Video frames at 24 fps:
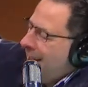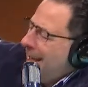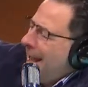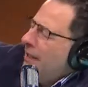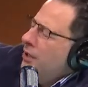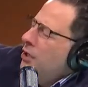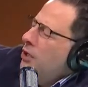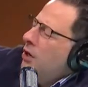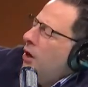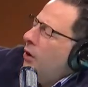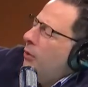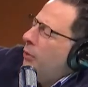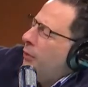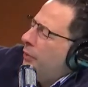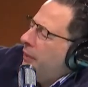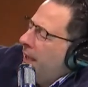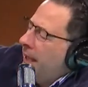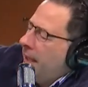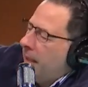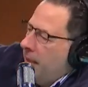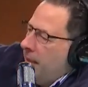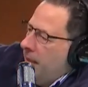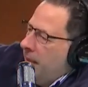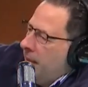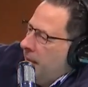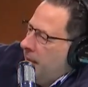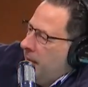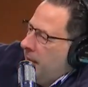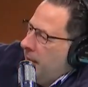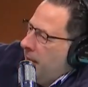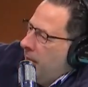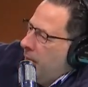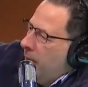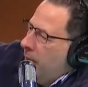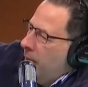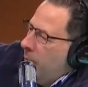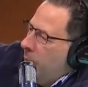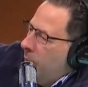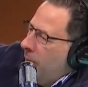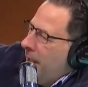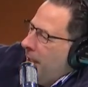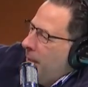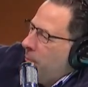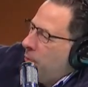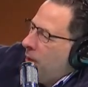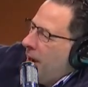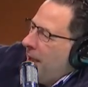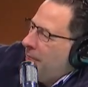now you don't think when
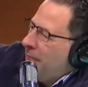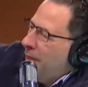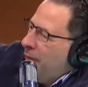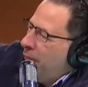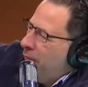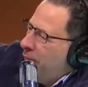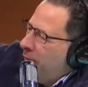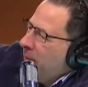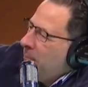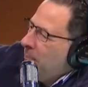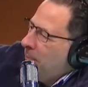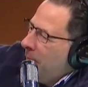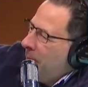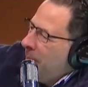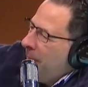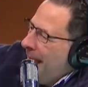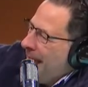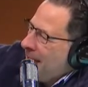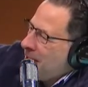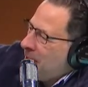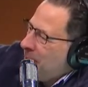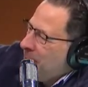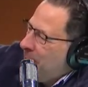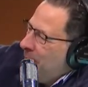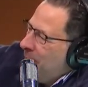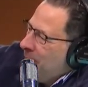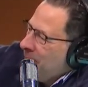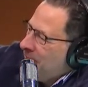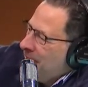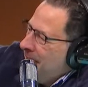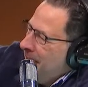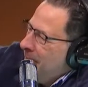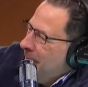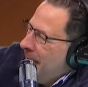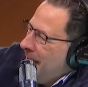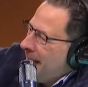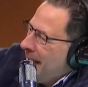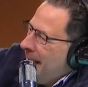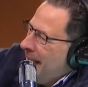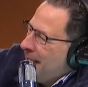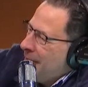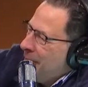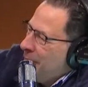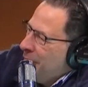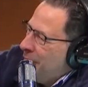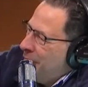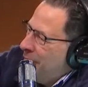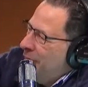they brought the basketball team out
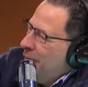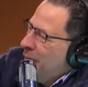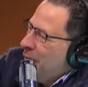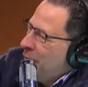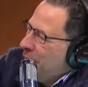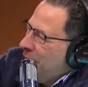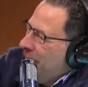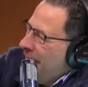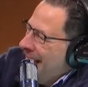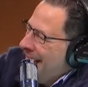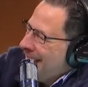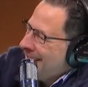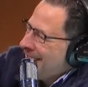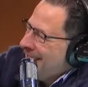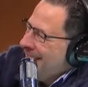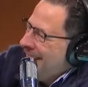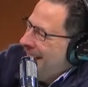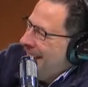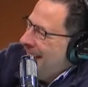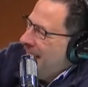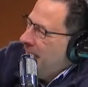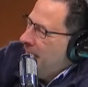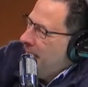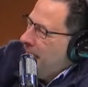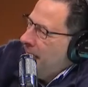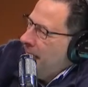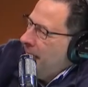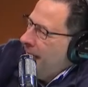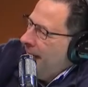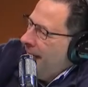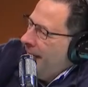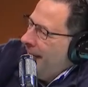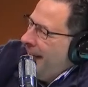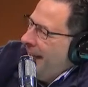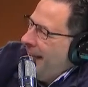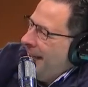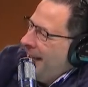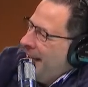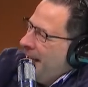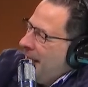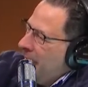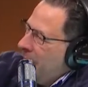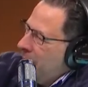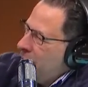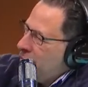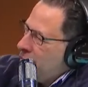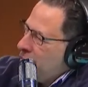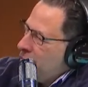onto the field last night and
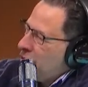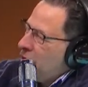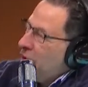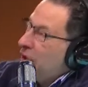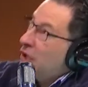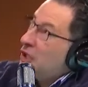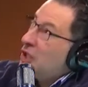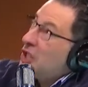it just